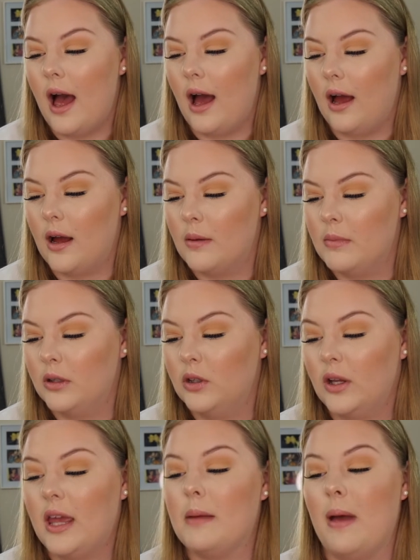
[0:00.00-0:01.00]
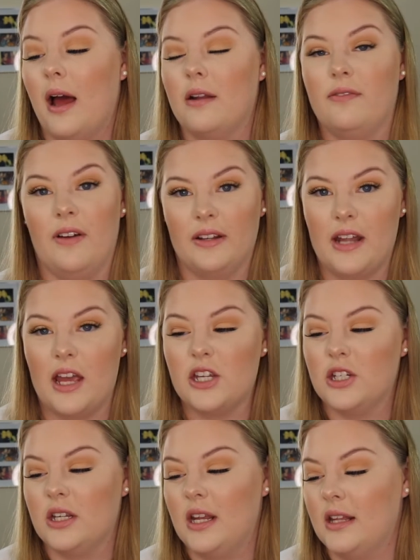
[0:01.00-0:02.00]
Lockit Powder
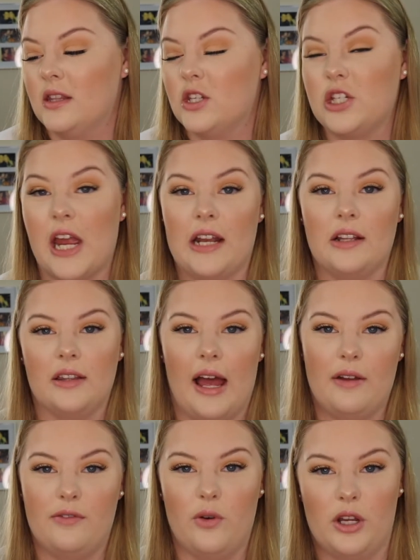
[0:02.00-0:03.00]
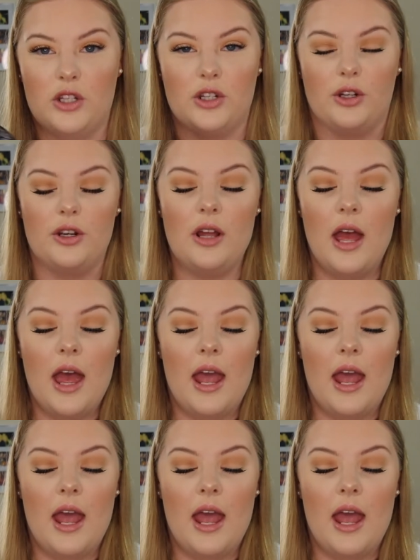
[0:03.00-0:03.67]
Foundation in the shade Light 42.